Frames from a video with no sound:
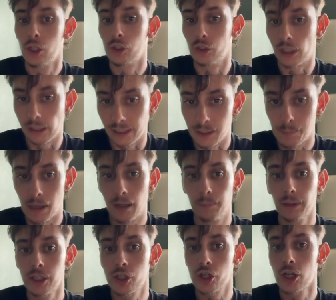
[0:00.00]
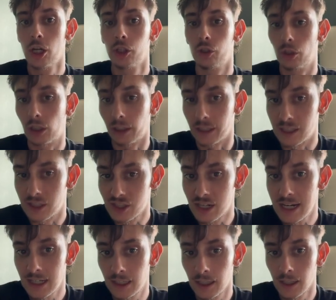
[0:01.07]
you click publish, you click
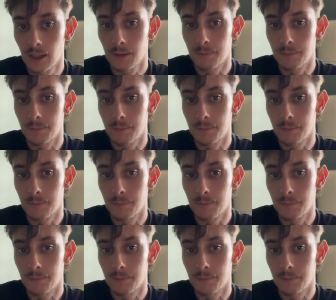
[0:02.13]
sync.